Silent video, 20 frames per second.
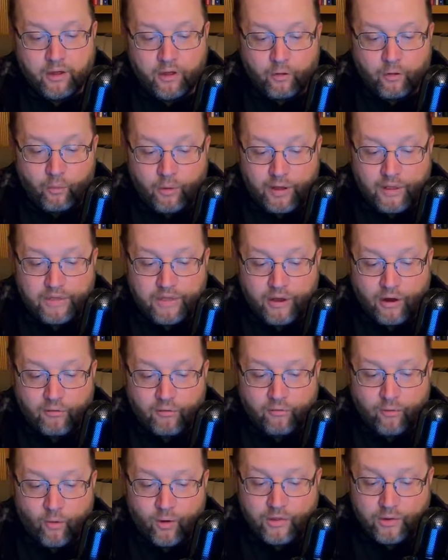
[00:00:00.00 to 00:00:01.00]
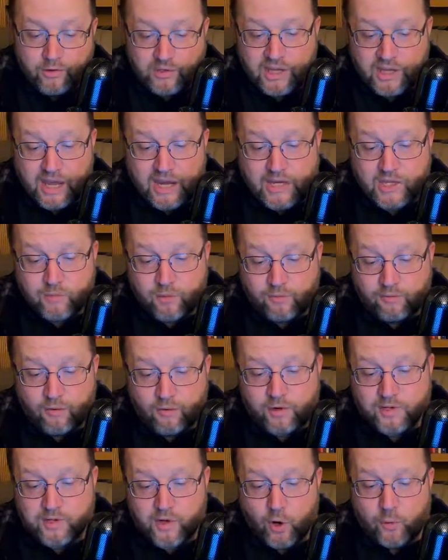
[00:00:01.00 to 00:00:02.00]
When, therefore, those gates were
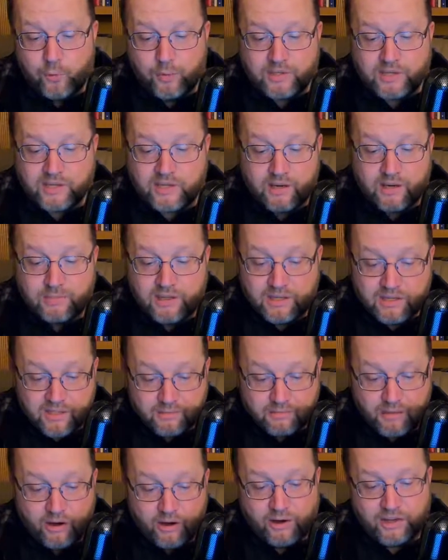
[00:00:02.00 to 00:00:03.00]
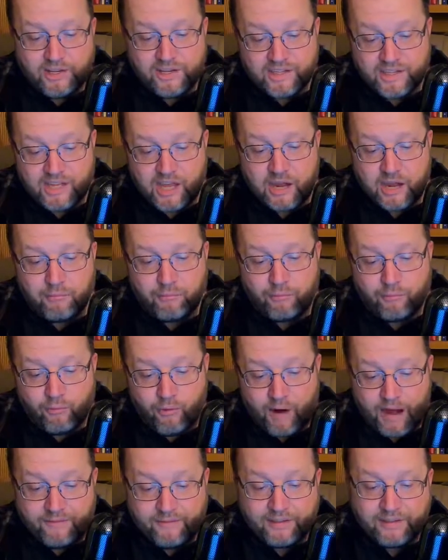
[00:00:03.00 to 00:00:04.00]
first opened, some of the Samaritans came
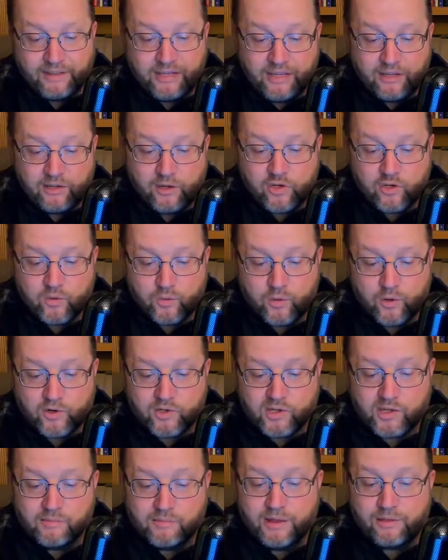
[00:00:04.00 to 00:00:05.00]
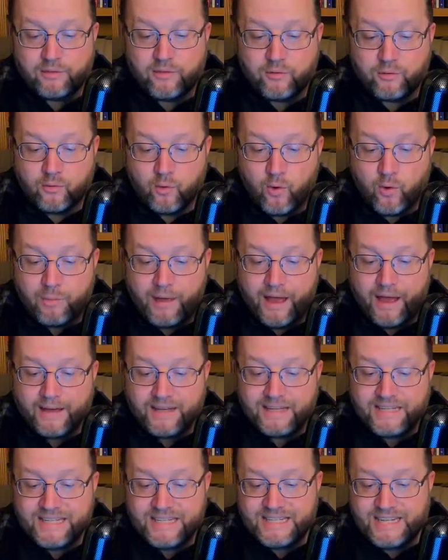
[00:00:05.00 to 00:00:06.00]
privately into Jerusalem and threw
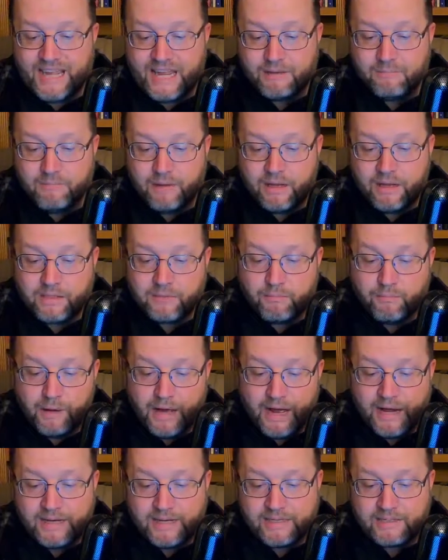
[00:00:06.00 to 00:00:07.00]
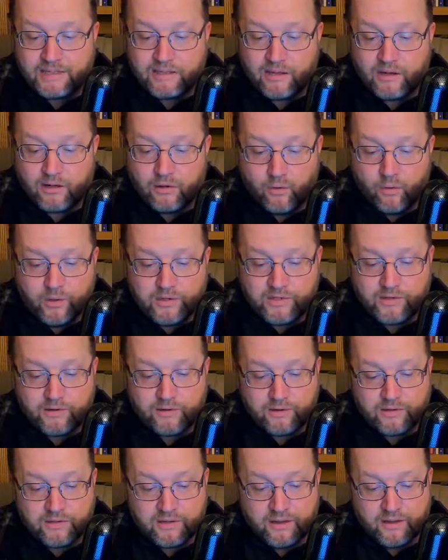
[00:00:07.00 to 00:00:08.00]
about dead men's bodies in the
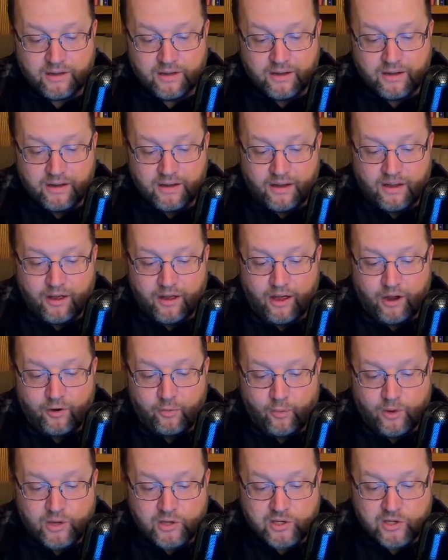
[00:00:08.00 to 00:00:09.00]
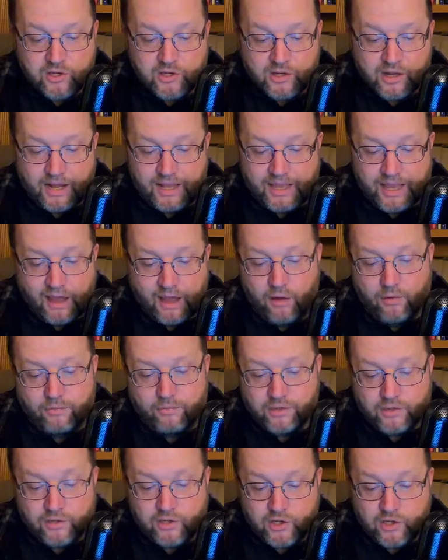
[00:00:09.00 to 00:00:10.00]
cloisters, on which account
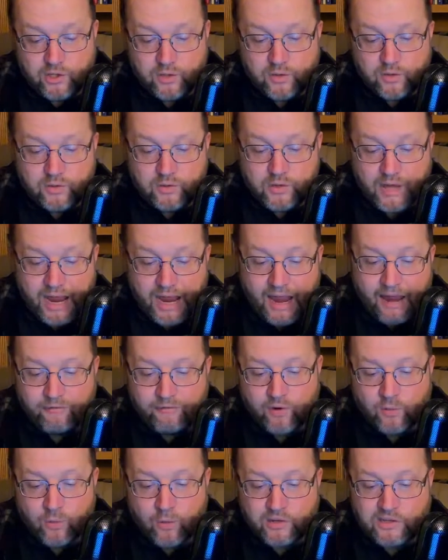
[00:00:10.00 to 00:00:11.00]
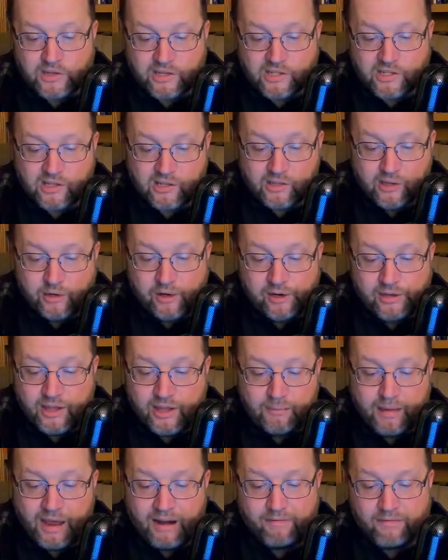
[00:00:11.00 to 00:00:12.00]
the Jews afterwards excluded them
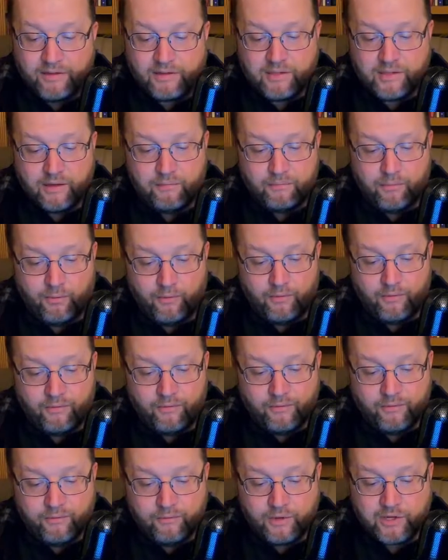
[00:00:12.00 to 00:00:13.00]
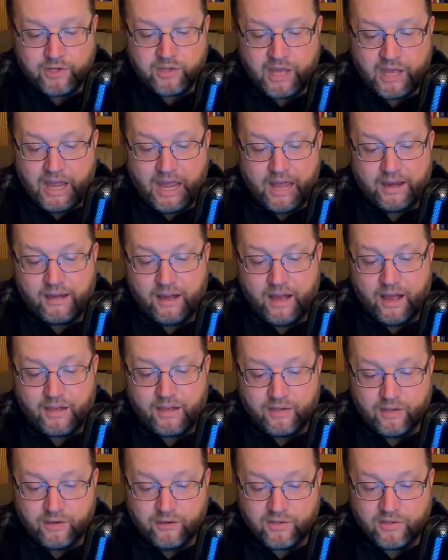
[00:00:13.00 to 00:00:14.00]
out of the temple, which they had not
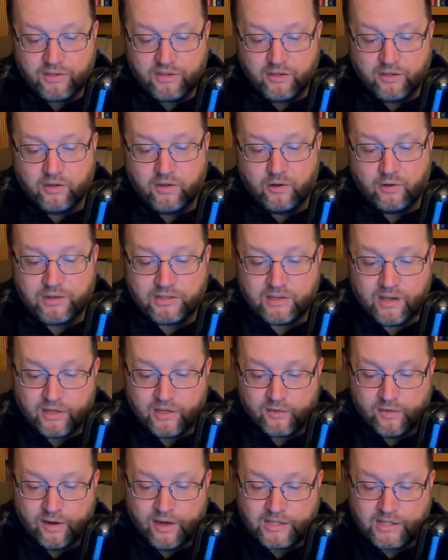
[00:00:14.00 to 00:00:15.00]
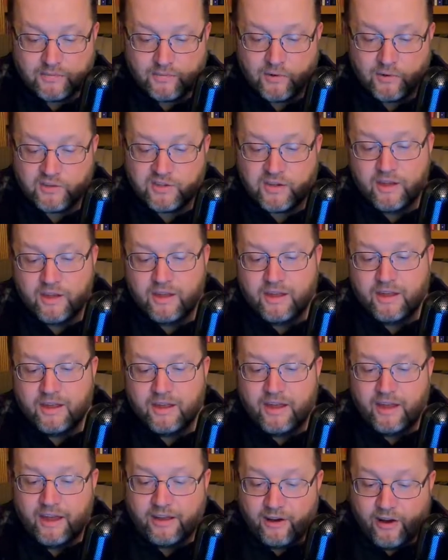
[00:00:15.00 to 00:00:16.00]
used to do at such festivals,
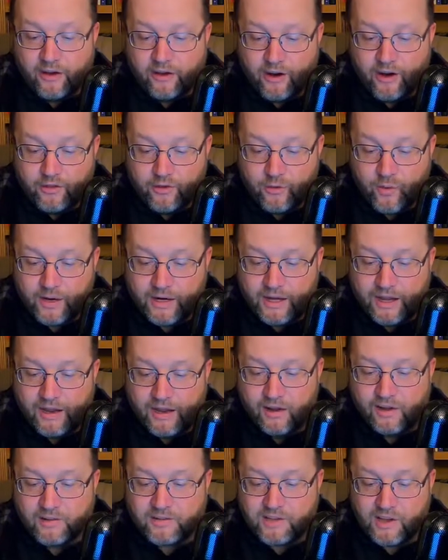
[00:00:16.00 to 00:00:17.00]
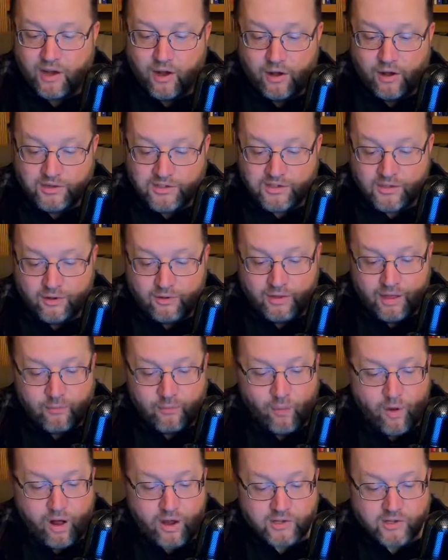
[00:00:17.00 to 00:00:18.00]
and on other accounts also they
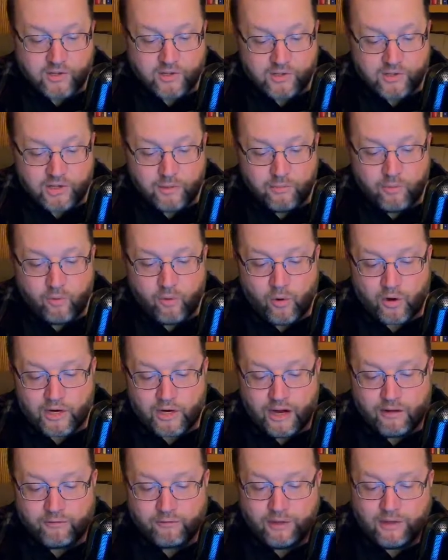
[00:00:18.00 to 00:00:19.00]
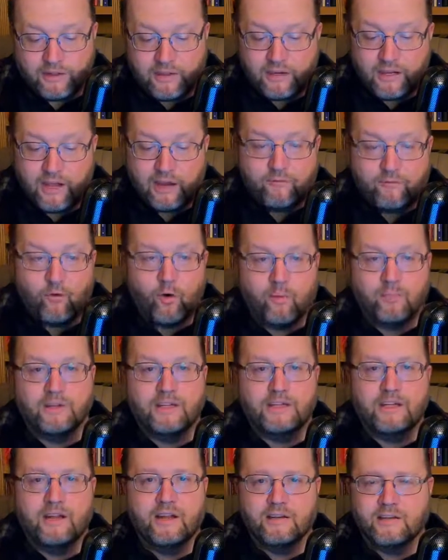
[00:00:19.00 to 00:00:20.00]
watched the temple more carefully than they had formerly
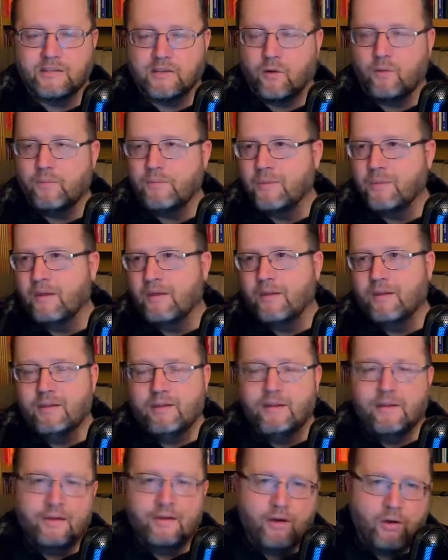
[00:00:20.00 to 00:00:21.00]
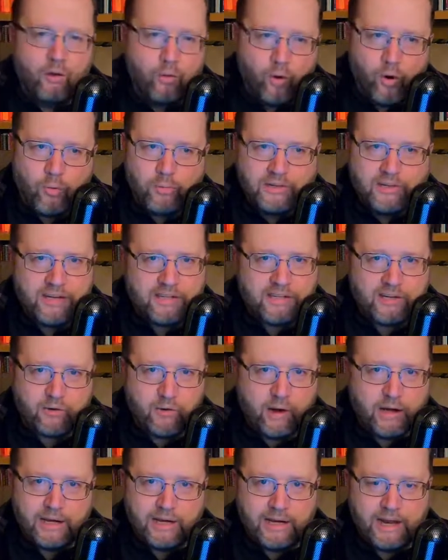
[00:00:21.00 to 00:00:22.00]
done. So, a horrible
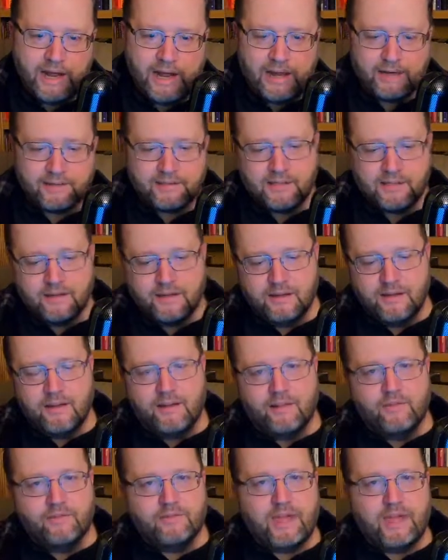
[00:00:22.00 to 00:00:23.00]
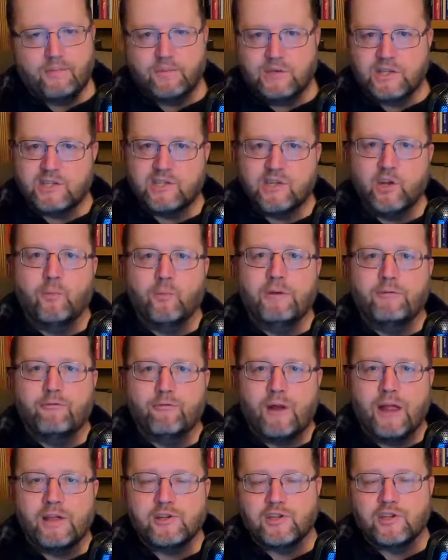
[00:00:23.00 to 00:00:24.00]
desecrating act that would still be
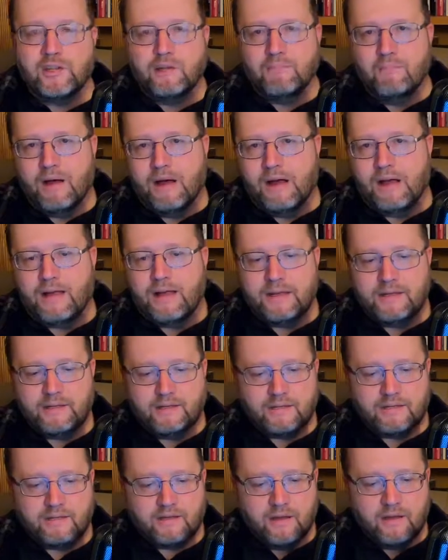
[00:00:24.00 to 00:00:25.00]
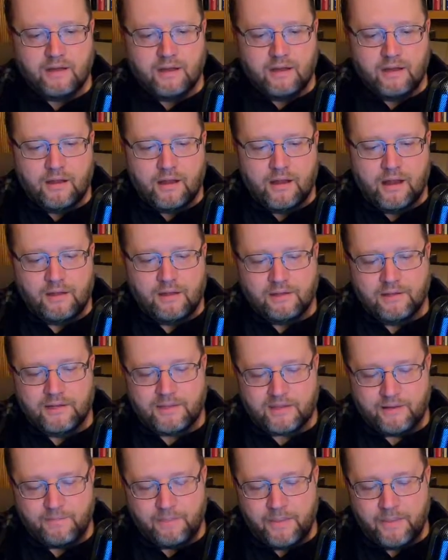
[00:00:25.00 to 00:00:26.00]
fresh in the minds.
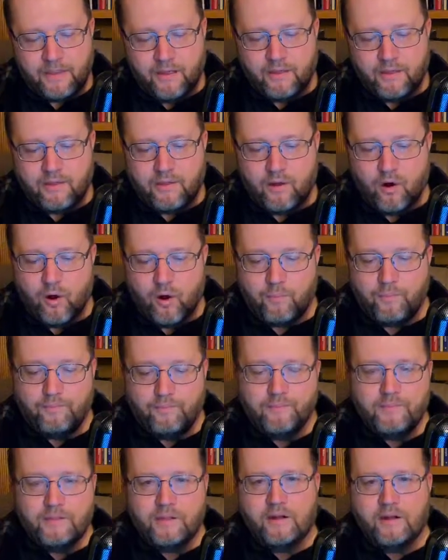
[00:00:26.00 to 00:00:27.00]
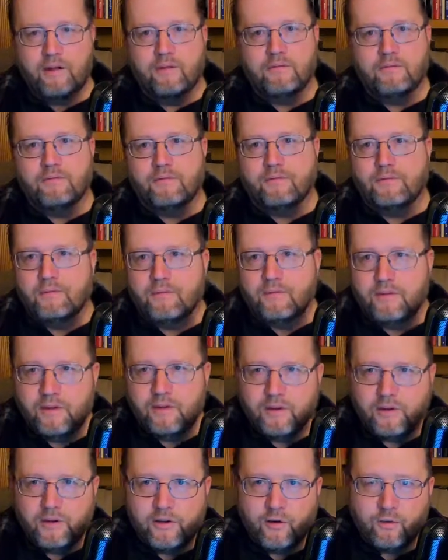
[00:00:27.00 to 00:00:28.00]
Listen, there are,
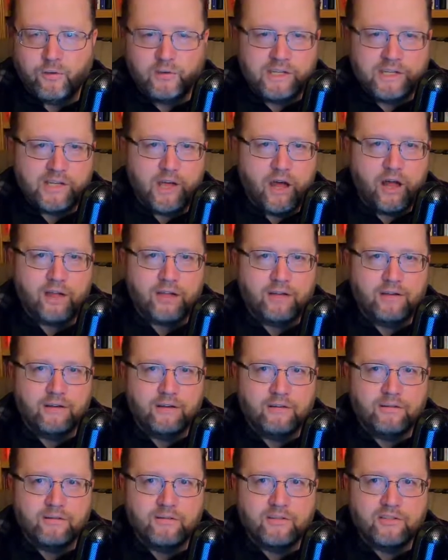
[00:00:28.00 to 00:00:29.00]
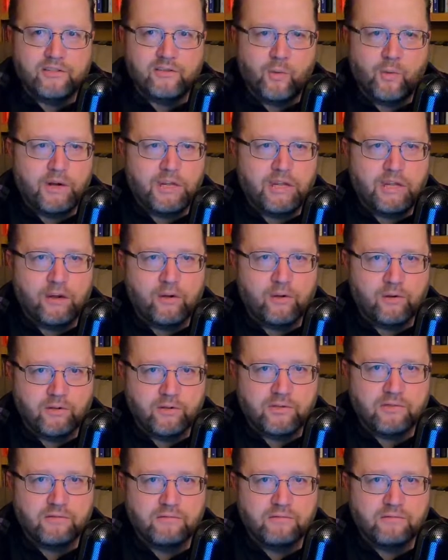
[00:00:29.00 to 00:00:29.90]
you're only talking 20 years.